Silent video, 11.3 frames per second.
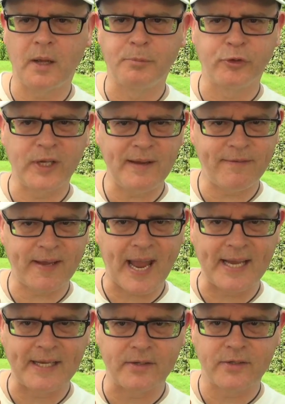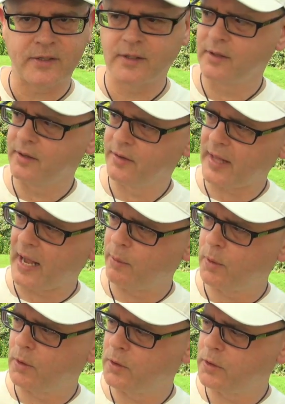abbreviate that
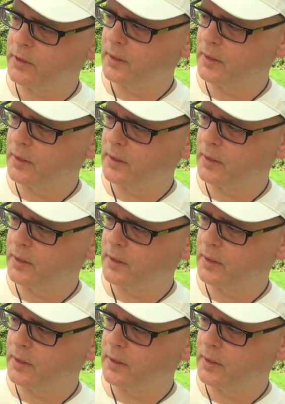word